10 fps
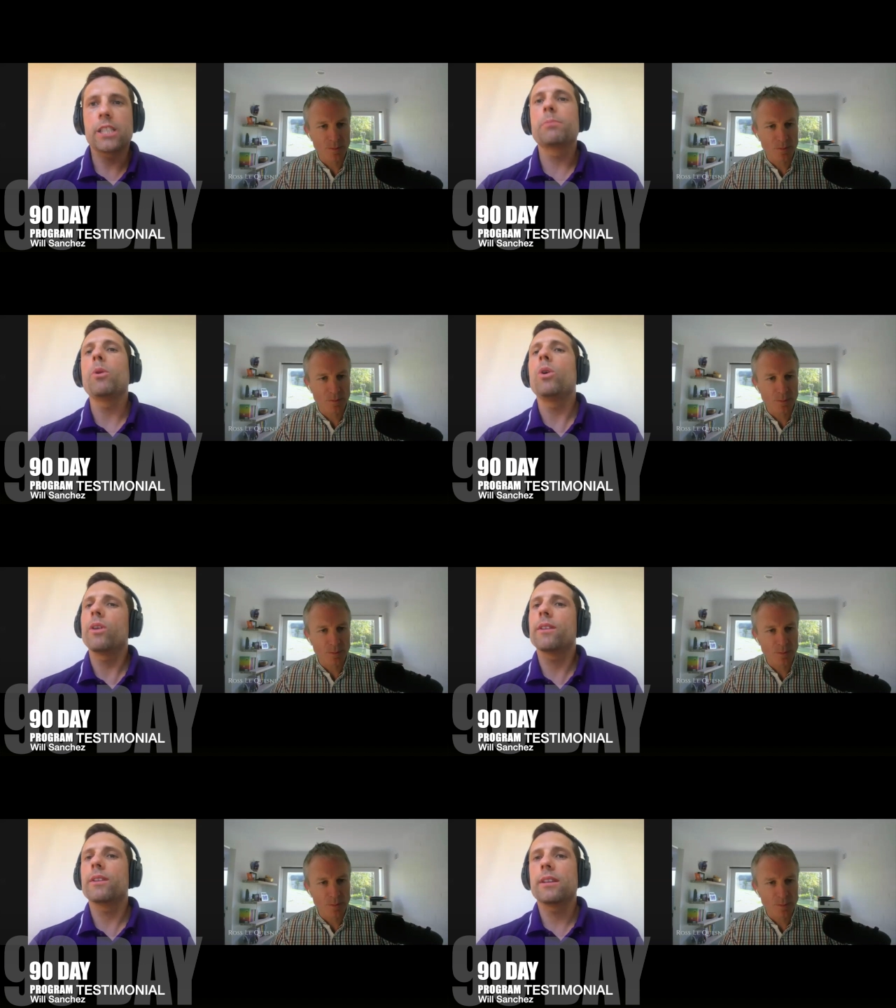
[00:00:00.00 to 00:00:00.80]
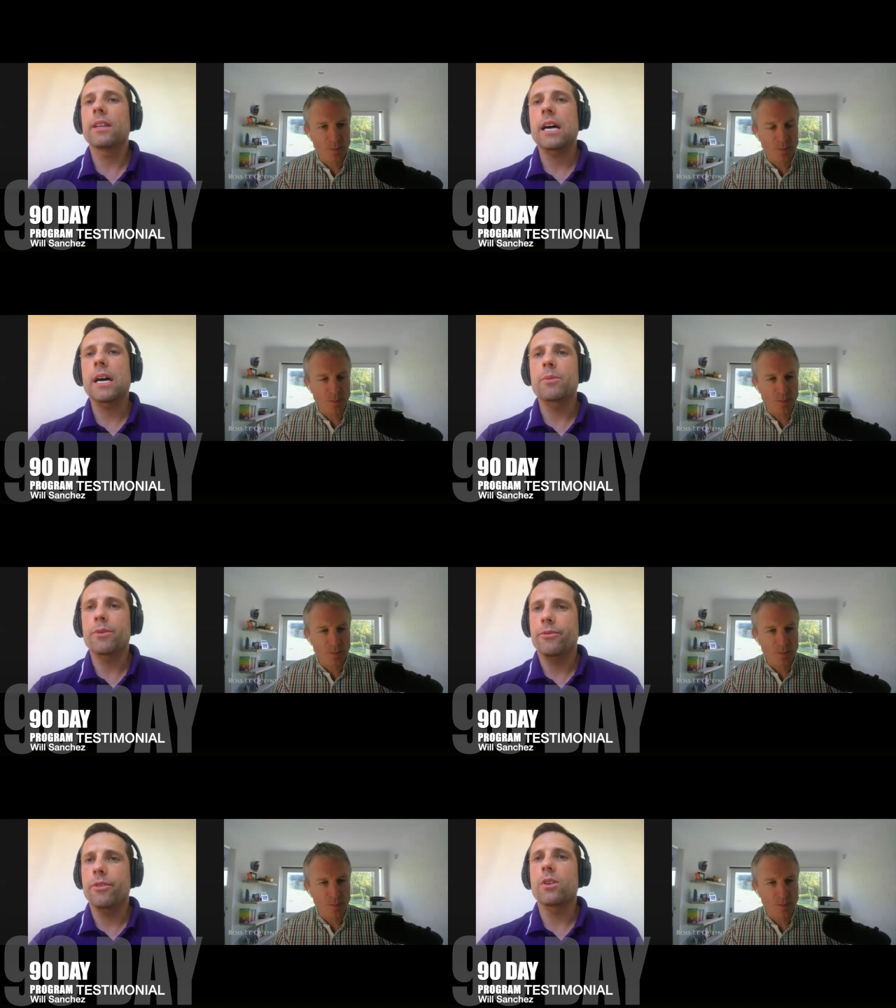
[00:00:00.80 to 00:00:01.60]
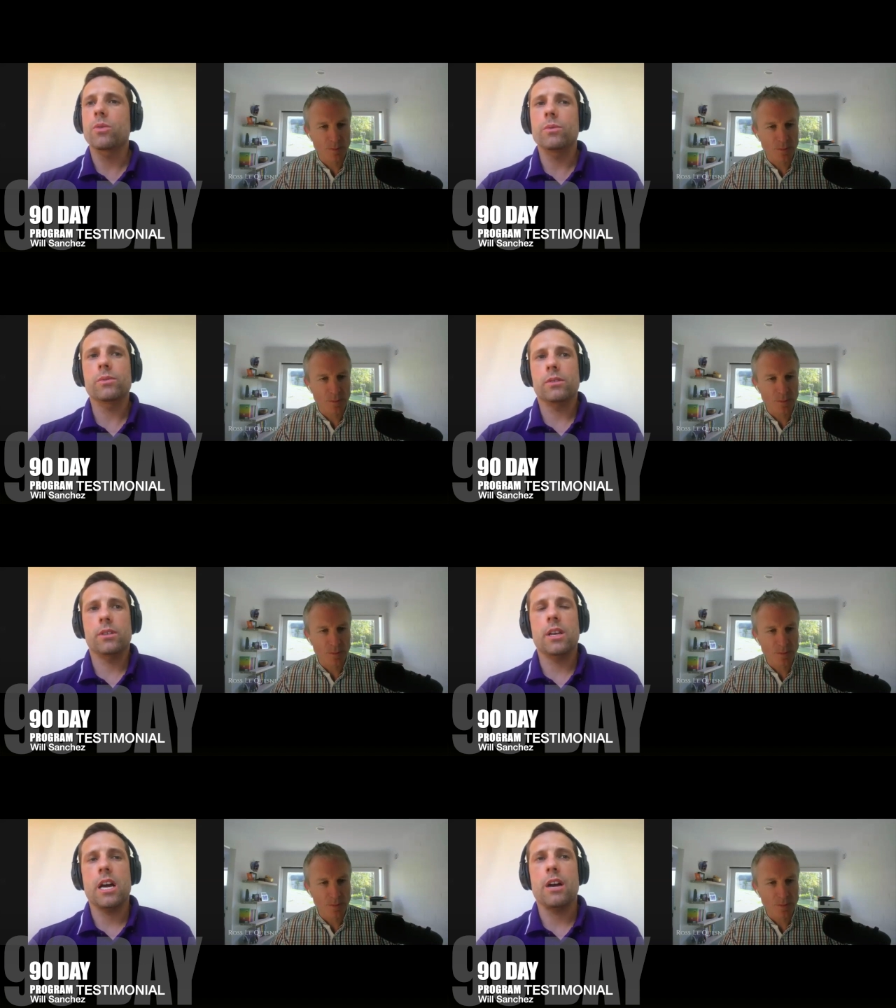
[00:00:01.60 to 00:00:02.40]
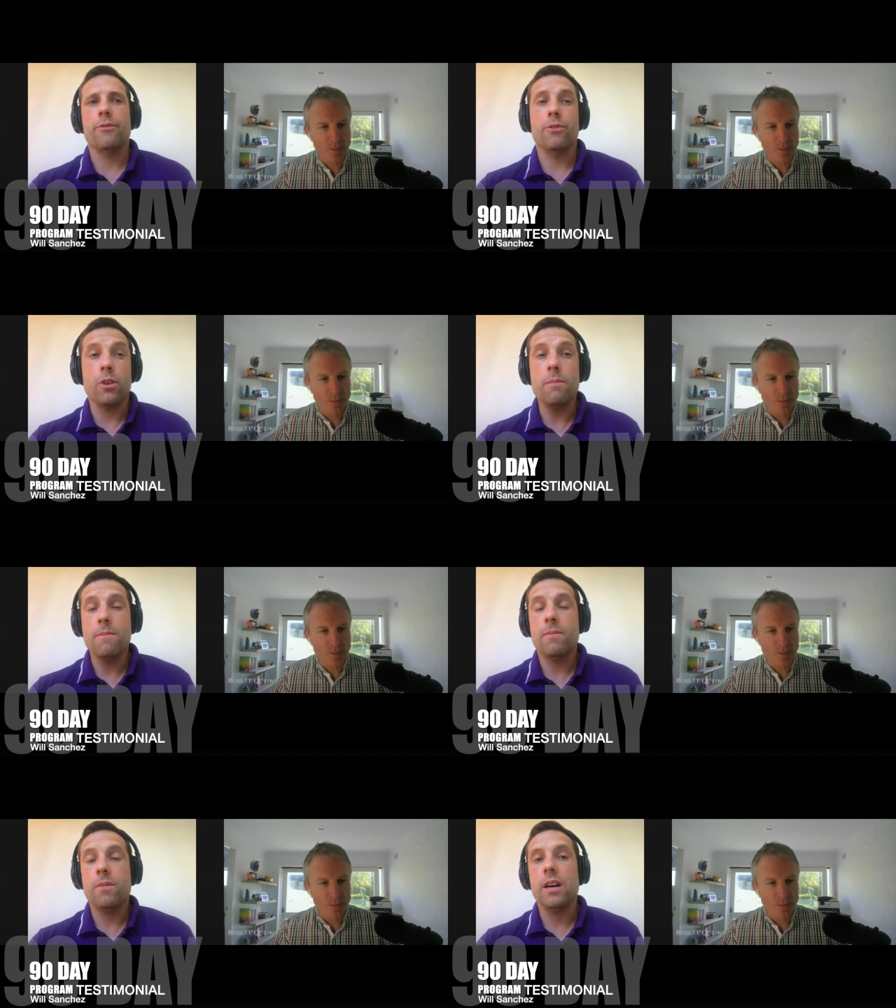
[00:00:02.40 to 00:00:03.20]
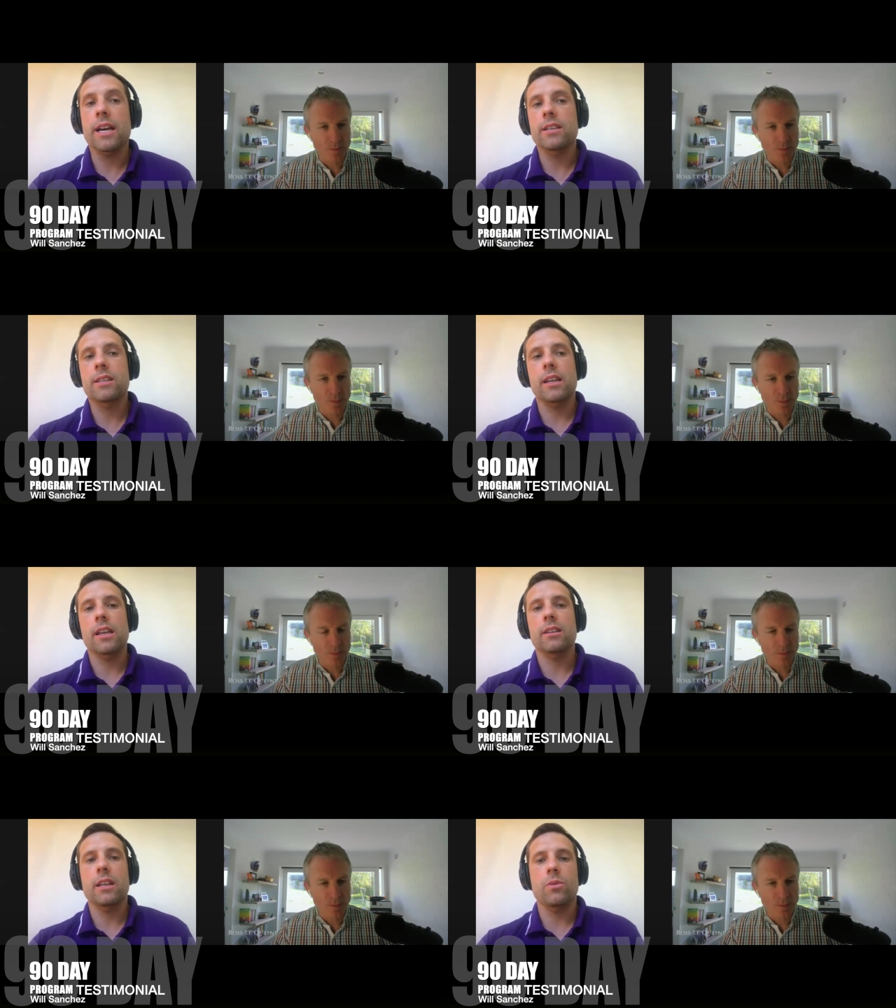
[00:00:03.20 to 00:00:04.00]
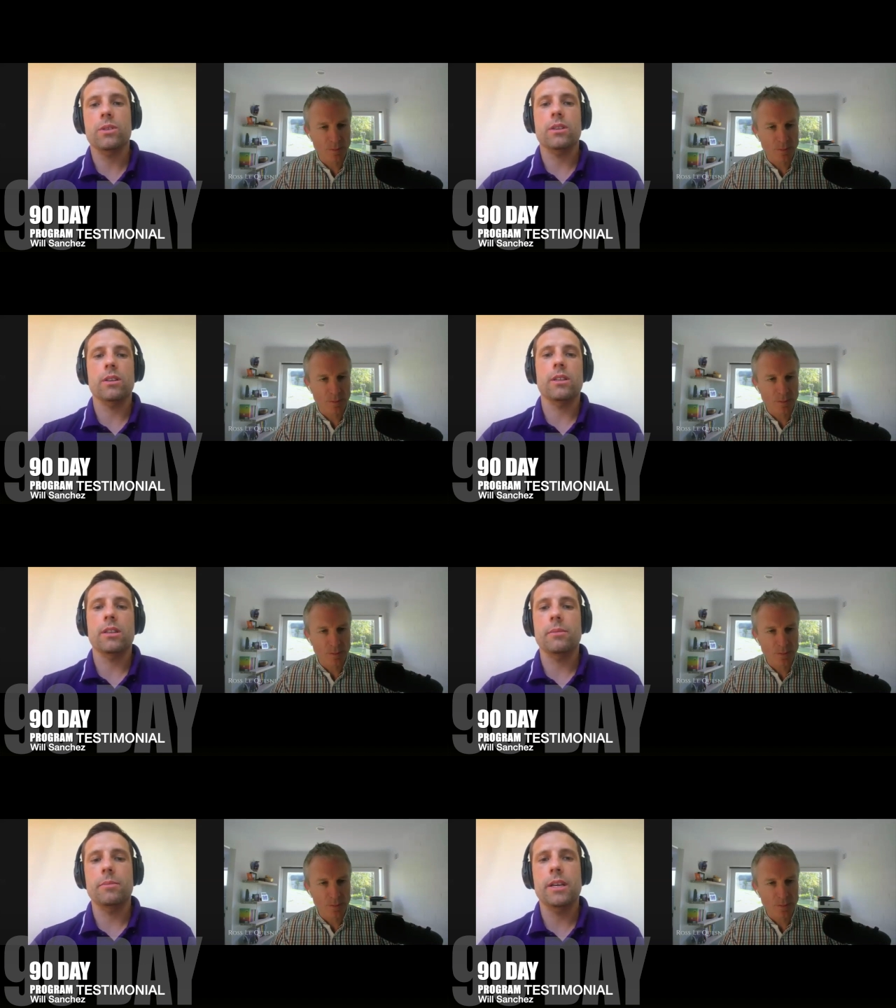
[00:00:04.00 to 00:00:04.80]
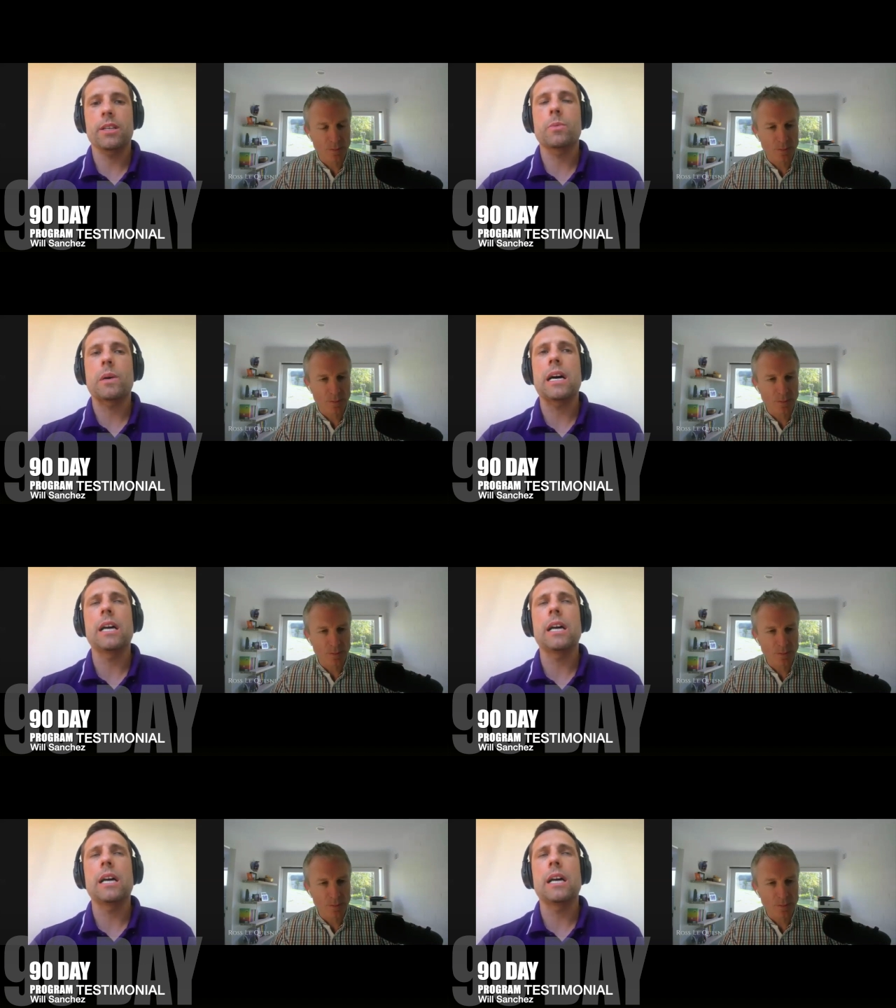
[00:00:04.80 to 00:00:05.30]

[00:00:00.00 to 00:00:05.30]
Speaker 1: explore um, referrals uh, from. I guess that that, that was the, the, the biggest